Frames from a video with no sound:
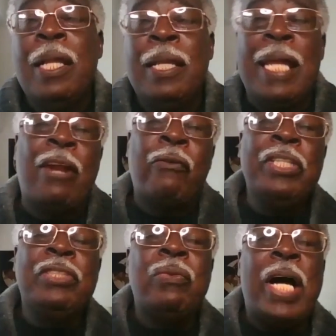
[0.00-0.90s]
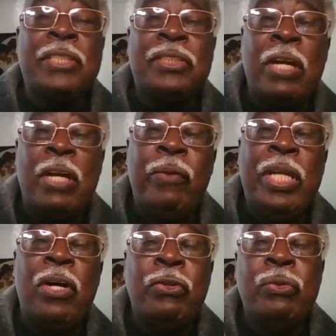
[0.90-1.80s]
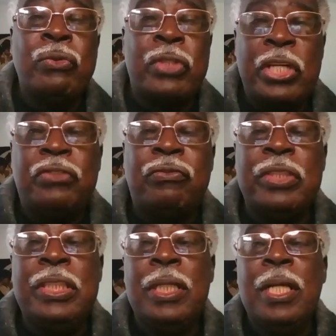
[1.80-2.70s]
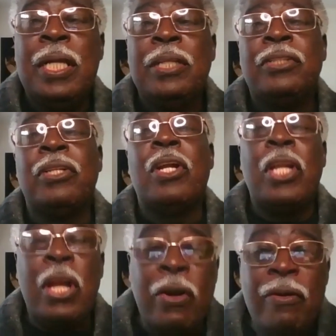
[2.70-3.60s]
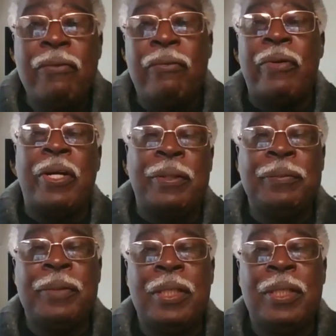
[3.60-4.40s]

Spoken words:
Now, the reason why I said we don't use history to learn from,